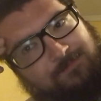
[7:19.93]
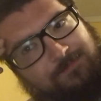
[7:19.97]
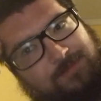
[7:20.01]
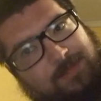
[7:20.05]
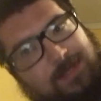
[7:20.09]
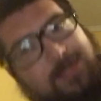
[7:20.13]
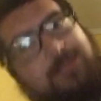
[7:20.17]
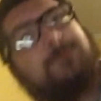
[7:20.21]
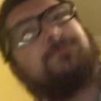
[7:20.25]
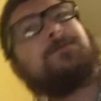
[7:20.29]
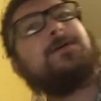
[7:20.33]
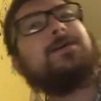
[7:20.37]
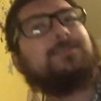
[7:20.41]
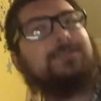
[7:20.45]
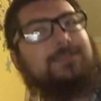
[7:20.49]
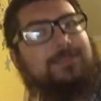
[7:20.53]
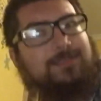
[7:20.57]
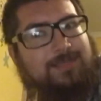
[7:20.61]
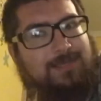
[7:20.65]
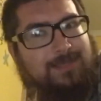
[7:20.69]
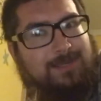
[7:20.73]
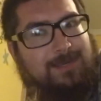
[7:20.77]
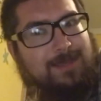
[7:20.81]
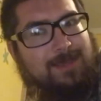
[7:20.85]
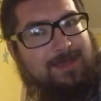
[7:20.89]

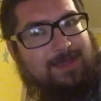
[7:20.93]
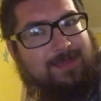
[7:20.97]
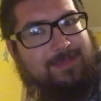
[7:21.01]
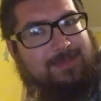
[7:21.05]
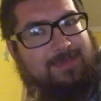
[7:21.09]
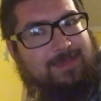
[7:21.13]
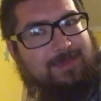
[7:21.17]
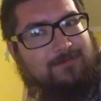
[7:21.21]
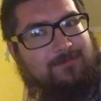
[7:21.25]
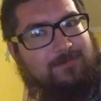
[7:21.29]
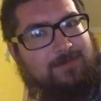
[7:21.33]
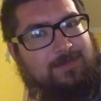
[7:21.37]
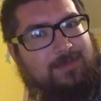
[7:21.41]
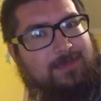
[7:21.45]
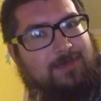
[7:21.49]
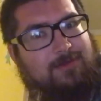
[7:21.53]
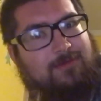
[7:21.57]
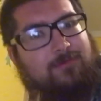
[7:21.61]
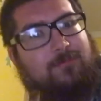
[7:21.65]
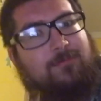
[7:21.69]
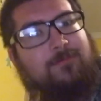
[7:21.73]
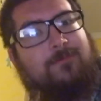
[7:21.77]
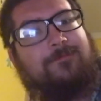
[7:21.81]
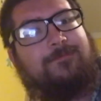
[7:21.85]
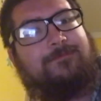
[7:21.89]
Especially not giving
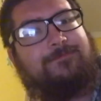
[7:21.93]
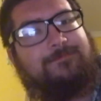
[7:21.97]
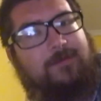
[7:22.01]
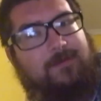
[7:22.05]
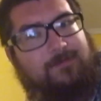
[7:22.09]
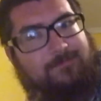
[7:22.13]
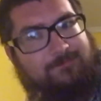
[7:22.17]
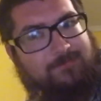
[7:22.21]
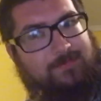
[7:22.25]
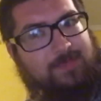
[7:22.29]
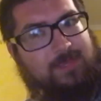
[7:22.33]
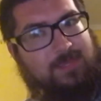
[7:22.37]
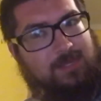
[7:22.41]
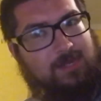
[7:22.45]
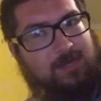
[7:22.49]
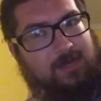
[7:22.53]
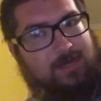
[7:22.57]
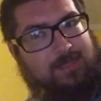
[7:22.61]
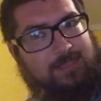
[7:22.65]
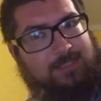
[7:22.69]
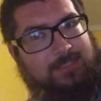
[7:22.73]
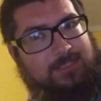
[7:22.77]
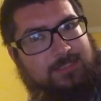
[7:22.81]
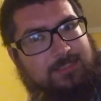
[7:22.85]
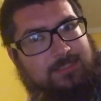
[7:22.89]
you
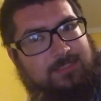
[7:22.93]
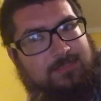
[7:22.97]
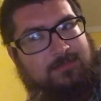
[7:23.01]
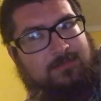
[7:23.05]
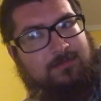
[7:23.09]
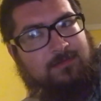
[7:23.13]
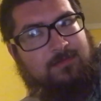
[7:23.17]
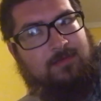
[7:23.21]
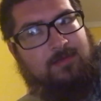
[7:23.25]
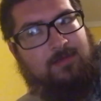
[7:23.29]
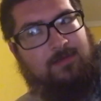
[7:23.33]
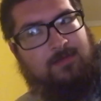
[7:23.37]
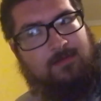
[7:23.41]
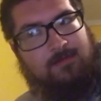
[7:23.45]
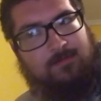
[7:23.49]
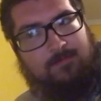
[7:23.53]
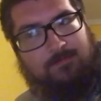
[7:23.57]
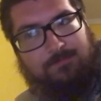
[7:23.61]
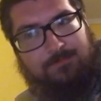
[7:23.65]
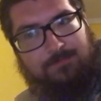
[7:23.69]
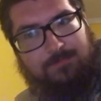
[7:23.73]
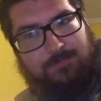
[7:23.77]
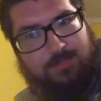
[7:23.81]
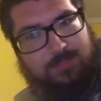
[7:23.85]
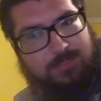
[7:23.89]
$50
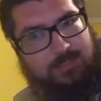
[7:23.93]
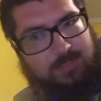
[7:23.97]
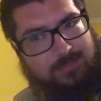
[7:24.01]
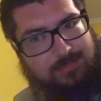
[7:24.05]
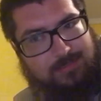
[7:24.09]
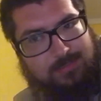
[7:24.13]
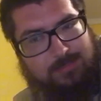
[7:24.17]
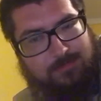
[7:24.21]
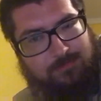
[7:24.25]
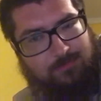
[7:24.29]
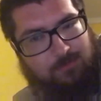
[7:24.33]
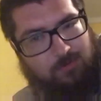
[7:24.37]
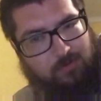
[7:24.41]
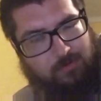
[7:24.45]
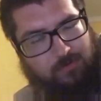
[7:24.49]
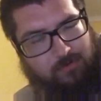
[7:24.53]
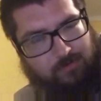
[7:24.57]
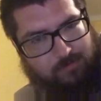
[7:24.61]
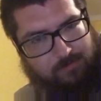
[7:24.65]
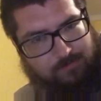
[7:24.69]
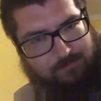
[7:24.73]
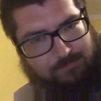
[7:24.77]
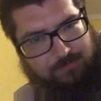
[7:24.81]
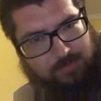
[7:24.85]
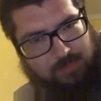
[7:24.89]
just
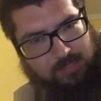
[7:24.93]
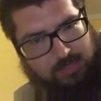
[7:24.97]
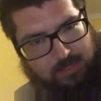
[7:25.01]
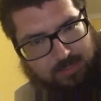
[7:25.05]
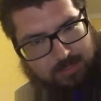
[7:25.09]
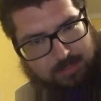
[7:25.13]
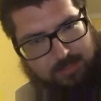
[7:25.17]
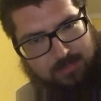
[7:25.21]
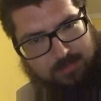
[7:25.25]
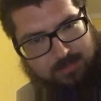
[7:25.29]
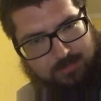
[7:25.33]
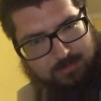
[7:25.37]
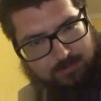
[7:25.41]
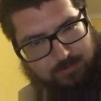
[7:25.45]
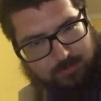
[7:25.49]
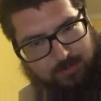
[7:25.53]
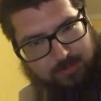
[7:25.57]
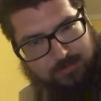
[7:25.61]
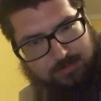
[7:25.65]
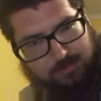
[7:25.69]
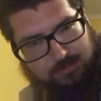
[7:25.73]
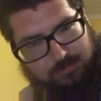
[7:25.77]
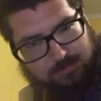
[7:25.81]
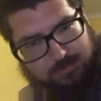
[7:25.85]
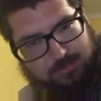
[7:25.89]
for Dia de los
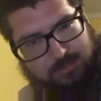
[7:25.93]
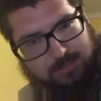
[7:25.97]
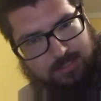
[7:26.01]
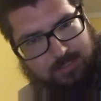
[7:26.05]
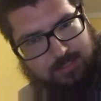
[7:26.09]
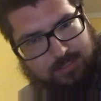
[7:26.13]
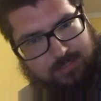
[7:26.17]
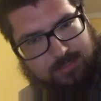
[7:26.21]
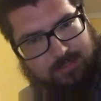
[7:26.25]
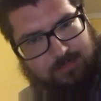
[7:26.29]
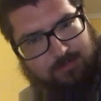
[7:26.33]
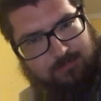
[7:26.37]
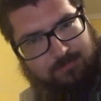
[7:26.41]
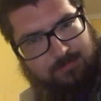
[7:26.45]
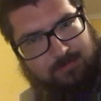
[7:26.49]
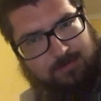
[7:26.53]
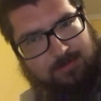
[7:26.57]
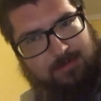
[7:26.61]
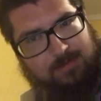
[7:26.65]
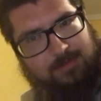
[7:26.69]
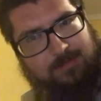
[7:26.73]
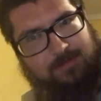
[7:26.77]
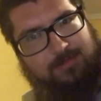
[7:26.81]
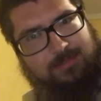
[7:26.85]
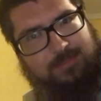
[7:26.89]
Muertos J to help you
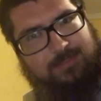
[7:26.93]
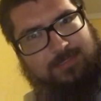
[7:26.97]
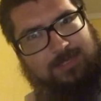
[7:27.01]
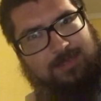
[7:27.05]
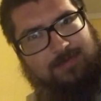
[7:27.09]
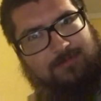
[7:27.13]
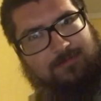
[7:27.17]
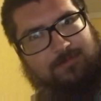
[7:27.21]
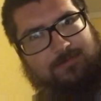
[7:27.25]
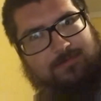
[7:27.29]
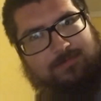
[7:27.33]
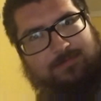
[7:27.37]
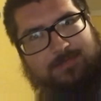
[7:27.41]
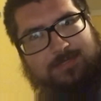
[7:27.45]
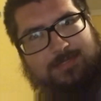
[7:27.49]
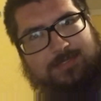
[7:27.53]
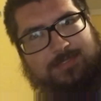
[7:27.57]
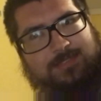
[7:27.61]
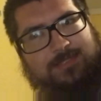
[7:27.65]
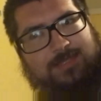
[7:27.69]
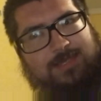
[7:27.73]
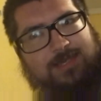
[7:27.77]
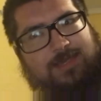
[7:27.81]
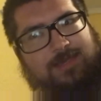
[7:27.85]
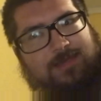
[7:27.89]
clear the tower.
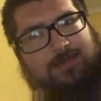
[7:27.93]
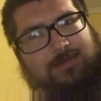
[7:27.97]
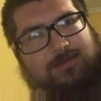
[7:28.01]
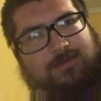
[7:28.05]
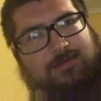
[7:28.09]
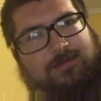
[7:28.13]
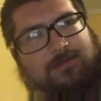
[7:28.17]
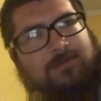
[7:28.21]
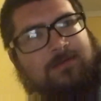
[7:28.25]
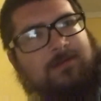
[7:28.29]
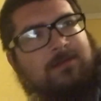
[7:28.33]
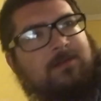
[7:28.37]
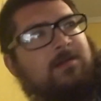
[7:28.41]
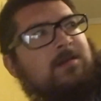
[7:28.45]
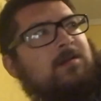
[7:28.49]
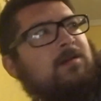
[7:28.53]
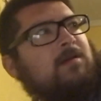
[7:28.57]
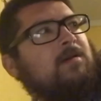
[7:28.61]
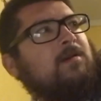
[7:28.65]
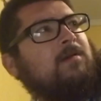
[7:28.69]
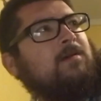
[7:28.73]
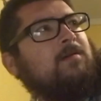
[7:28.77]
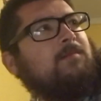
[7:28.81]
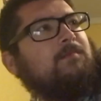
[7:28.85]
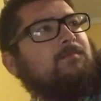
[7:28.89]
Just saying.
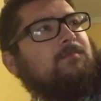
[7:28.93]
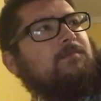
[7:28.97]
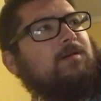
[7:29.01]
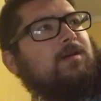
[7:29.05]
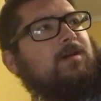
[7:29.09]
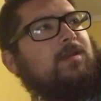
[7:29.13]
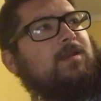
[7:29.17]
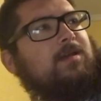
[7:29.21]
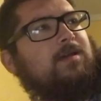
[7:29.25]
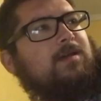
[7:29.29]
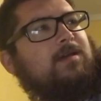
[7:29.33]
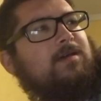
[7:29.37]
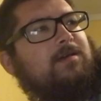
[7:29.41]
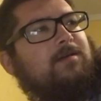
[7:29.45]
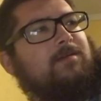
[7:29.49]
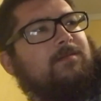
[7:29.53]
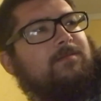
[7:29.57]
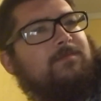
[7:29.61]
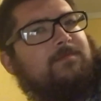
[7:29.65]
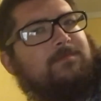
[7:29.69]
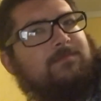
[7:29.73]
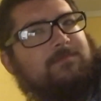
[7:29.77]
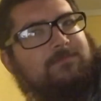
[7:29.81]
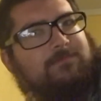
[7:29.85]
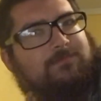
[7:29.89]
But,
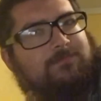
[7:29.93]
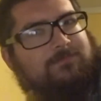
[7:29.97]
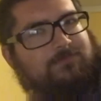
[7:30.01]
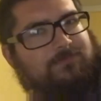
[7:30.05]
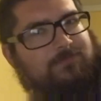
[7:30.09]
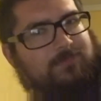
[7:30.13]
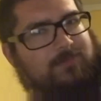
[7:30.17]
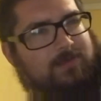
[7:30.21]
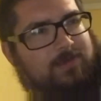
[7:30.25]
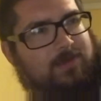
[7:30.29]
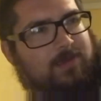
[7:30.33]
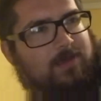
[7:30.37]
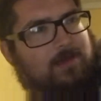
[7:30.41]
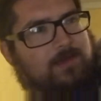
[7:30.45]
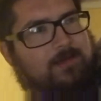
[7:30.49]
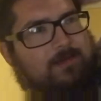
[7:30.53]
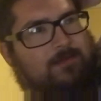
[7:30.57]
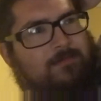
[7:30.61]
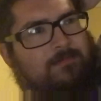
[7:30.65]
um, yeah.